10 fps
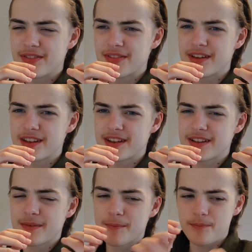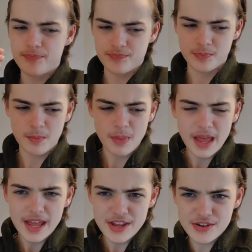then
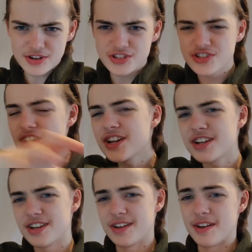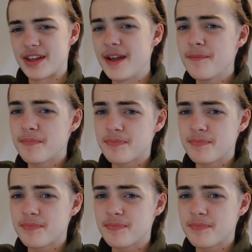you could cycle on it.